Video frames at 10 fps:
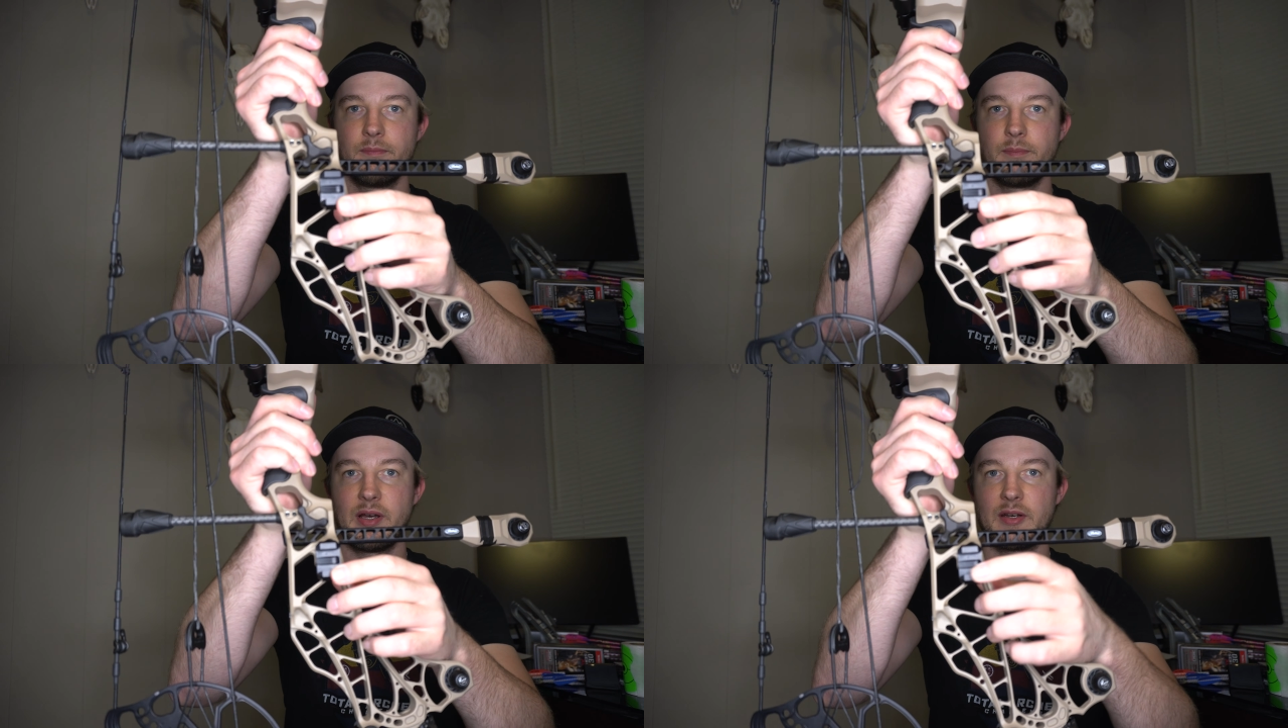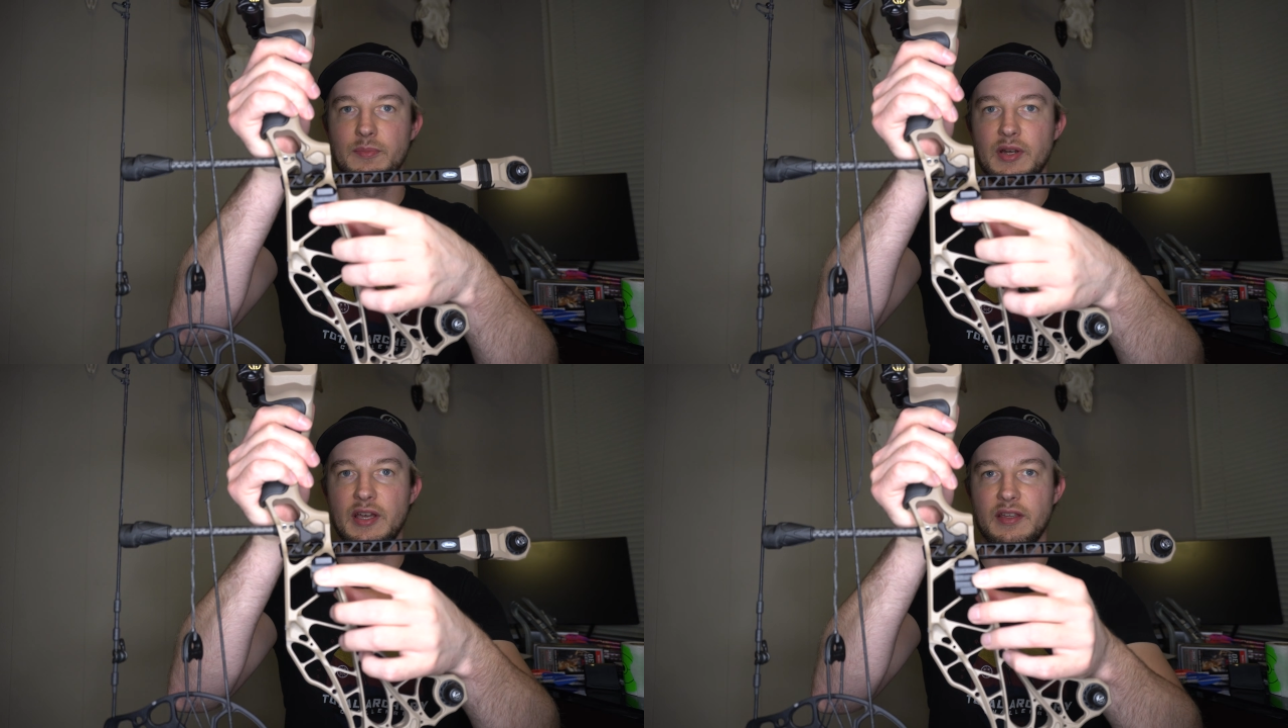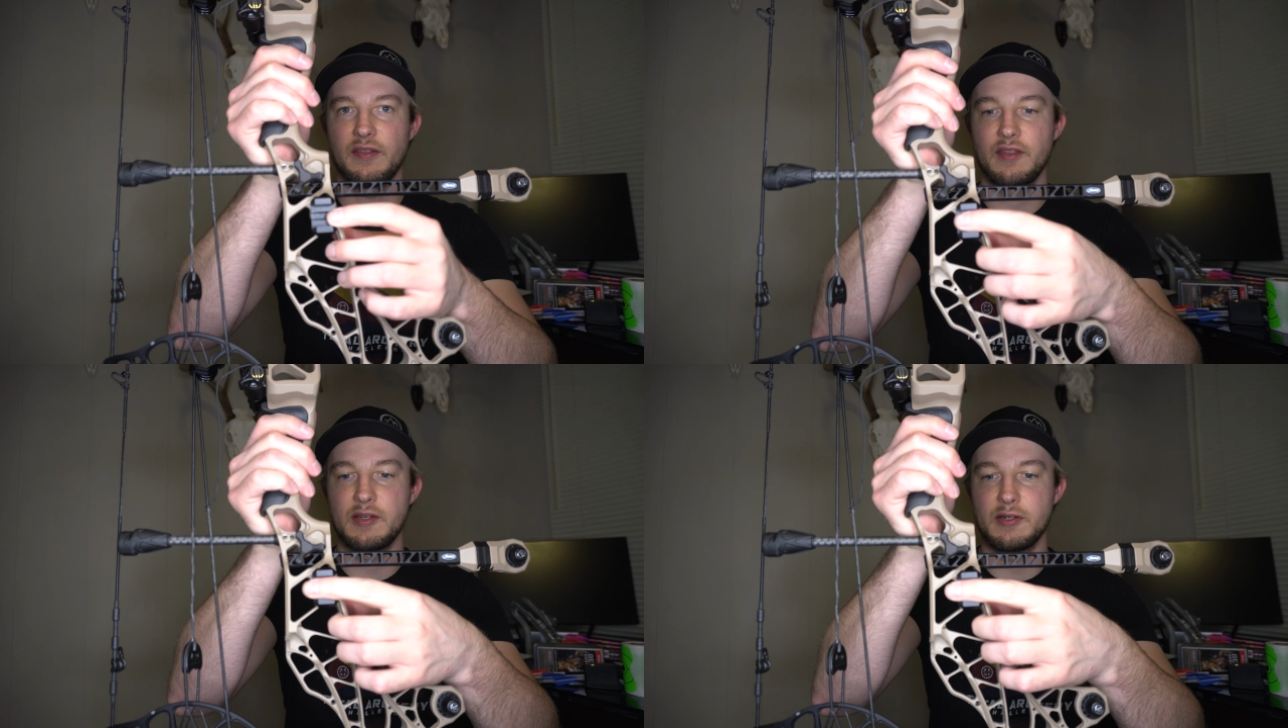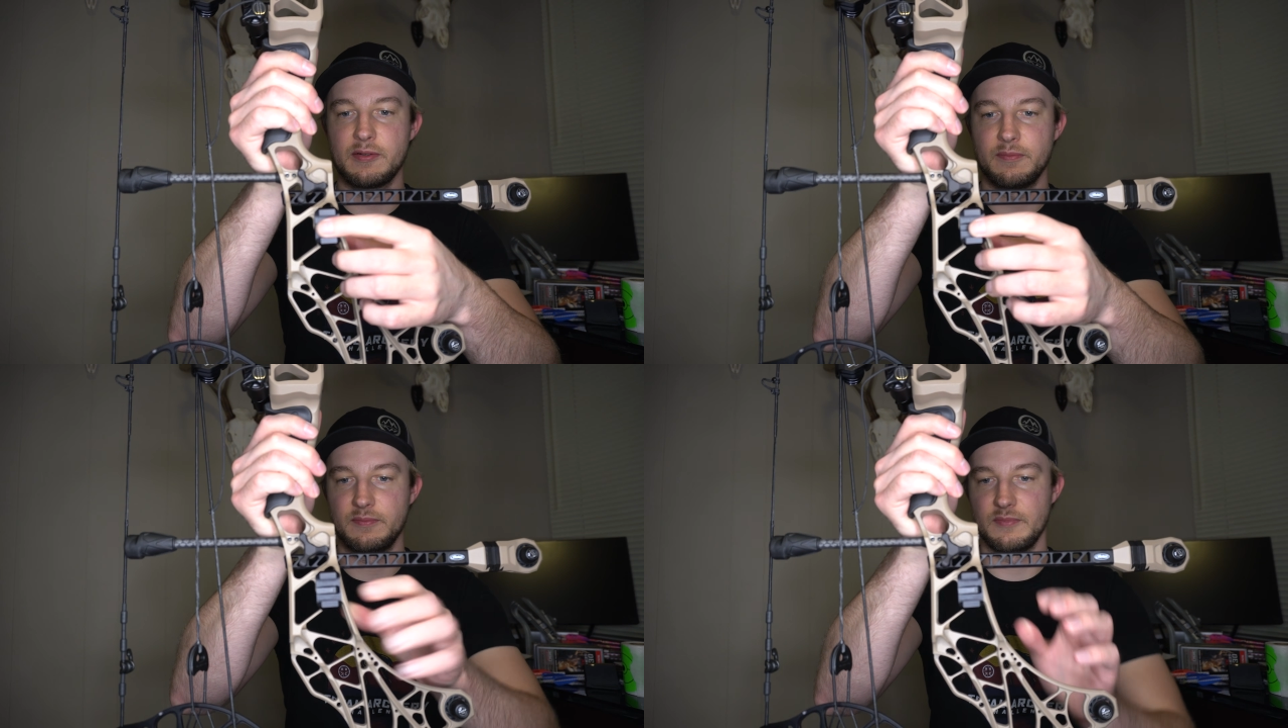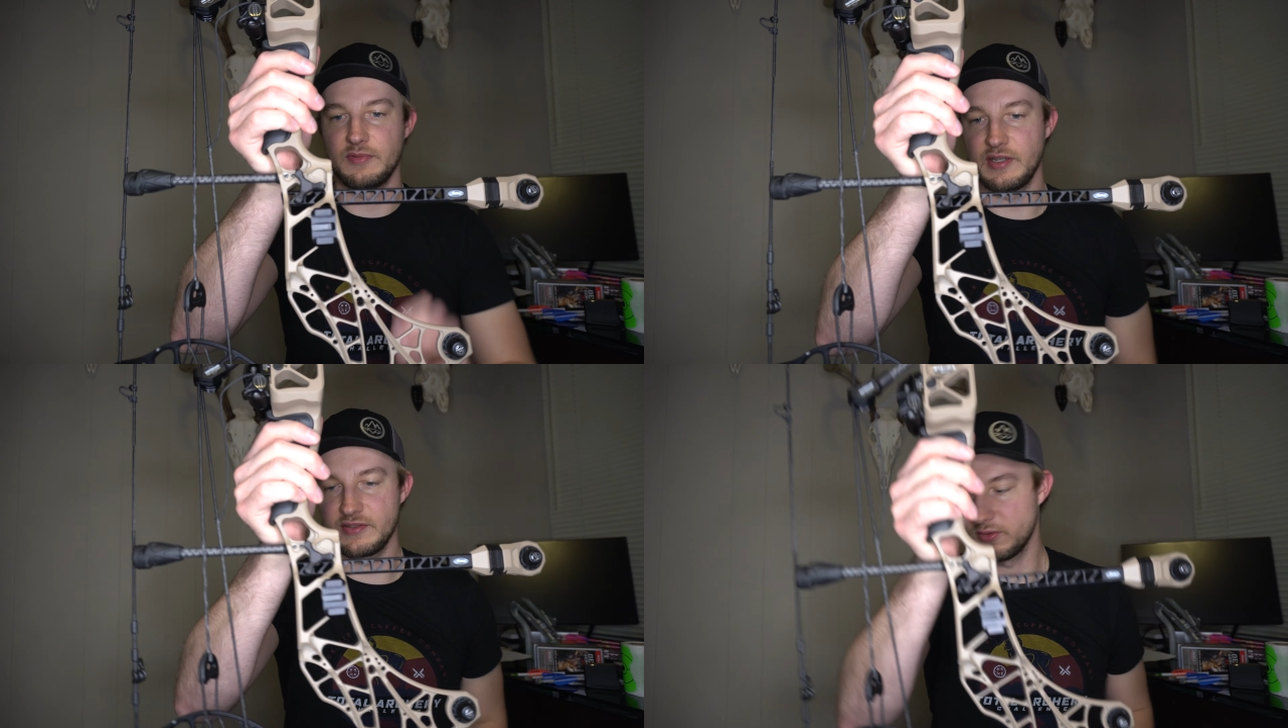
Bottom bracket there, nice